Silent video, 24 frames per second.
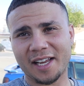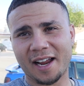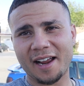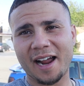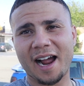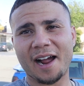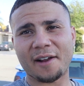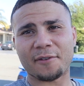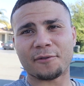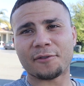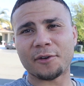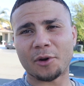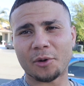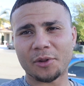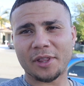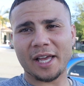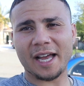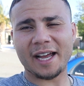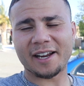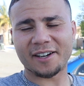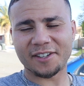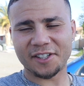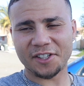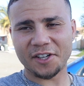I feel
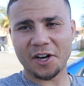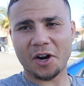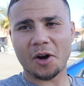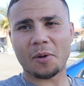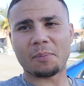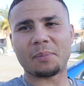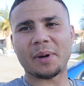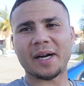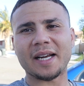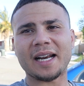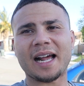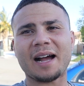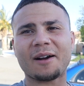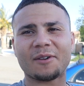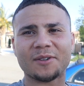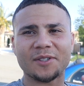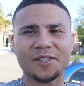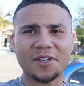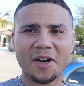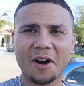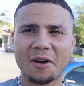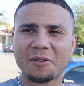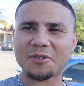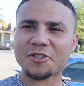that, you know, but I
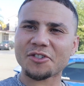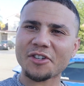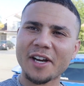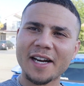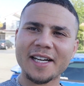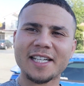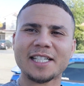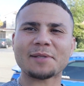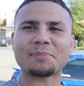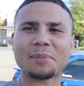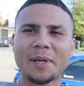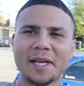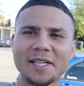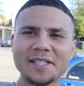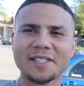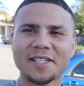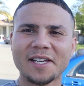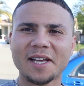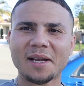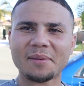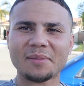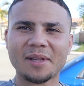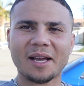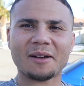was trying to explain to
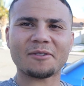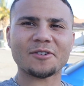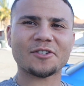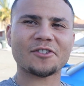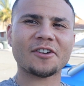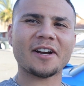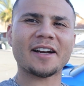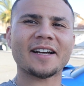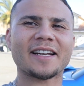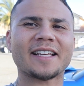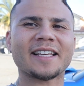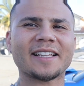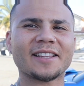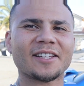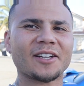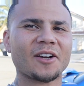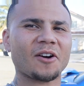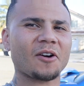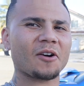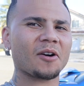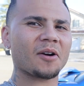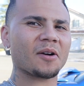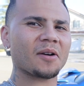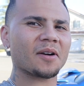him that I was trying to get the
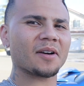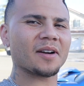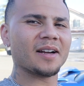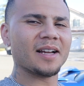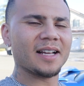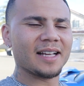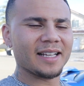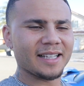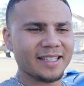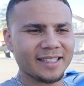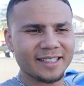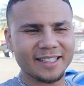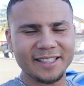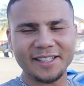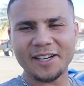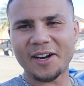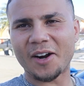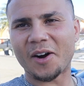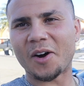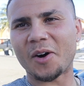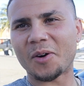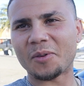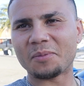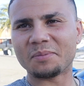car, you
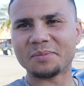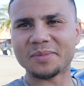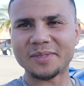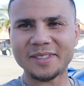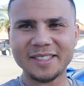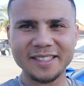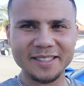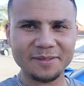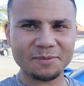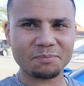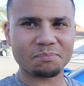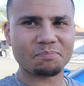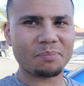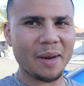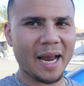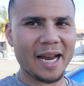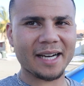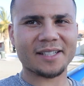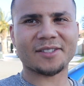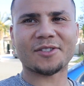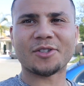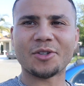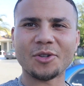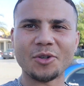know,
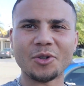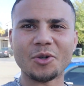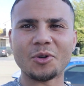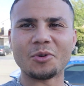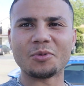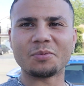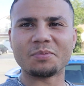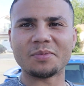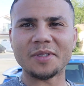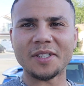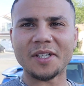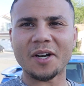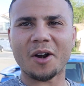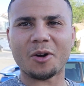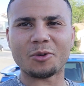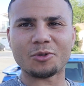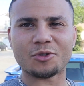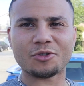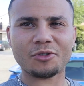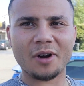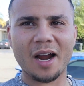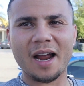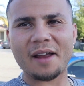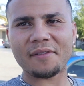back to, you know,
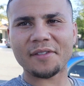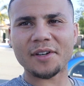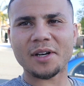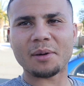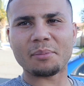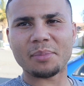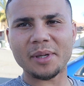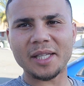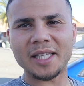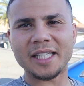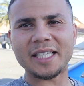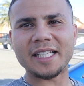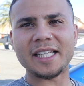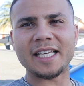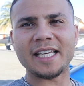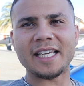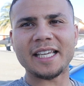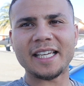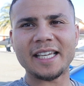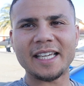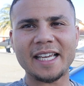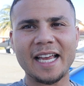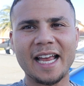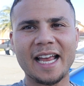driving
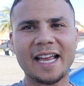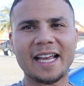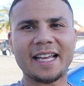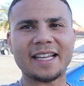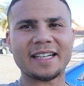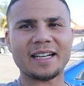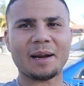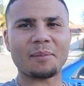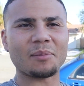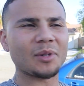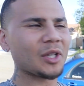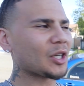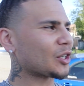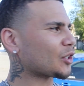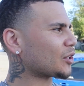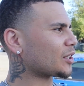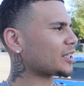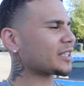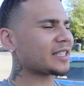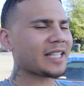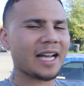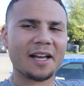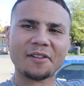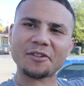ability, and I'm
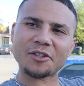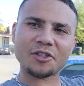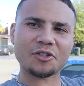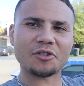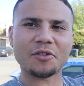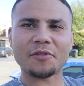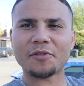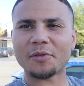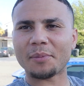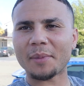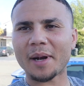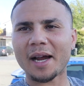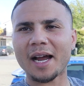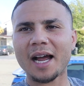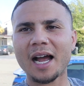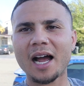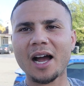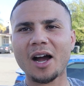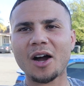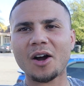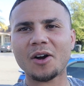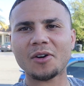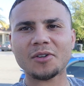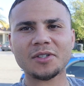literally down the street from my
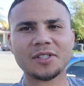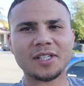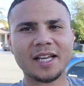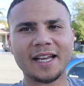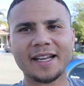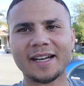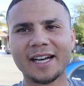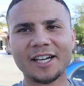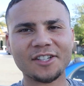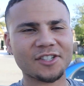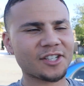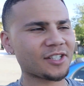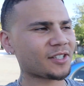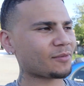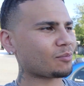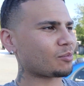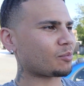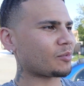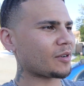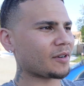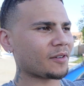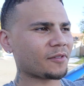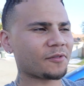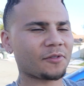house, and I just
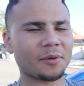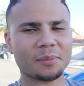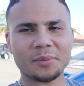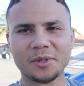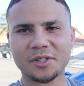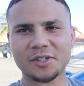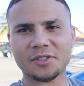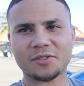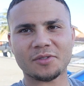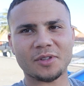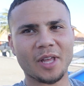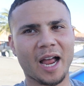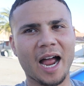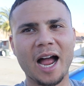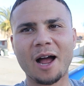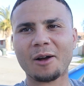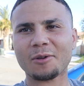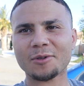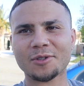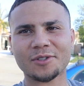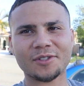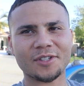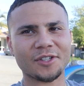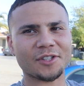went from the
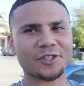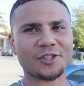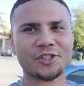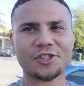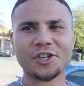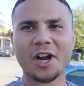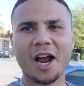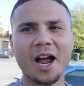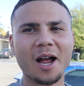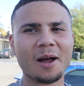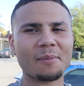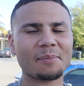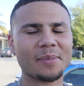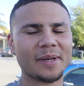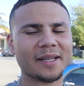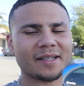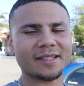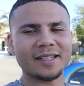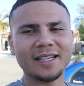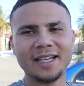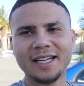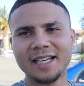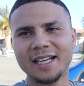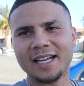house to the shop,
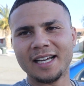and